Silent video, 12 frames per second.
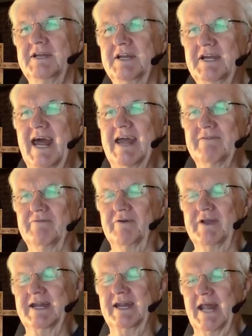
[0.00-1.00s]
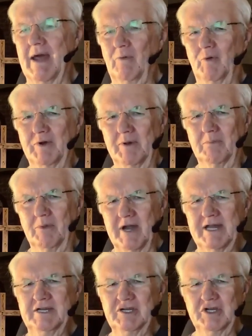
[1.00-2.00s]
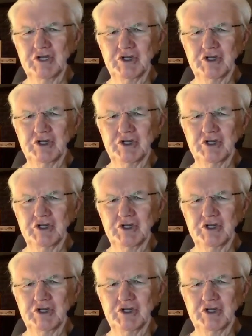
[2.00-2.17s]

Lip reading: Today, friend, I want to bring to